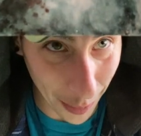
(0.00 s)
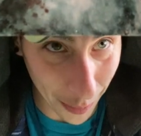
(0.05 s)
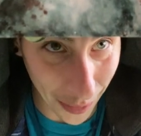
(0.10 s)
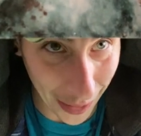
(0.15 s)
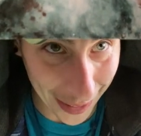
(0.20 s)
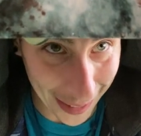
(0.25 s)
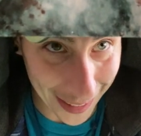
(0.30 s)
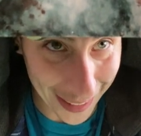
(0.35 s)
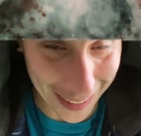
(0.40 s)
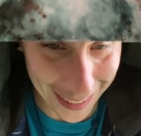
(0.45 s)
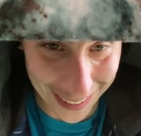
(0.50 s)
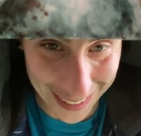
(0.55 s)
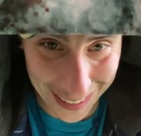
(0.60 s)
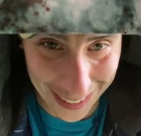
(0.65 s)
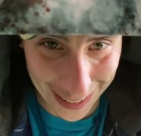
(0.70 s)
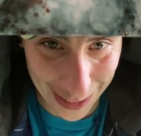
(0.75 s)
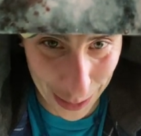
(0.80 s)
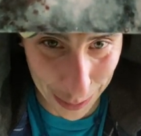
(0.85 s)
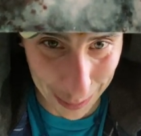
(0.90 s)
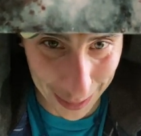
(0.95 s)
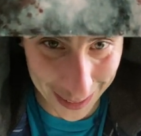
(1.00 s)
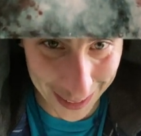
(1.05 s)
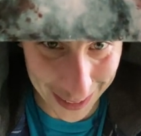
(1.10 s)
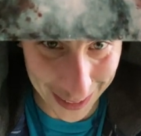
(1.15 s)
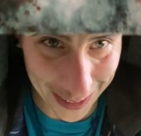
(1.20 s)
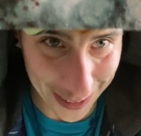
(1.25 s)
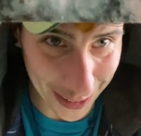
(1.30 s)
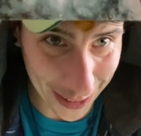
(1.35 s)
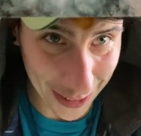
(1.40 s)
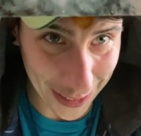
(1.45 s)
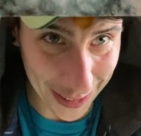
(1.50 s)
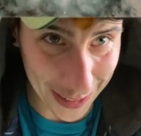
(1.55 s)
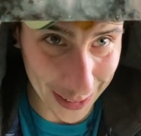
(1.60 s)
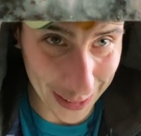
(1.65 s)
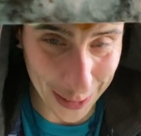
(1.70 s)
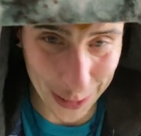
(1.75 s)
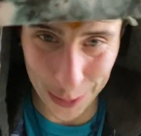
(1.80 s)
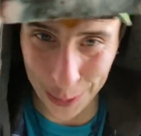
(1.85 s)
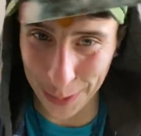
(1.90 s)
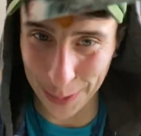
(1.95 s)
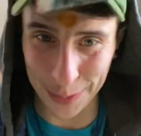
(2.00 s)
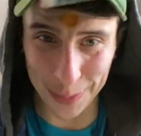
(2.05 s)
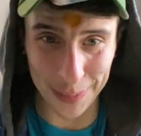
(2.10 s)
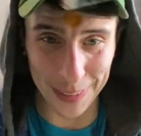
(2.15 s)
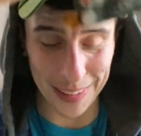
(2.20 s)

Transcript: intense message. This is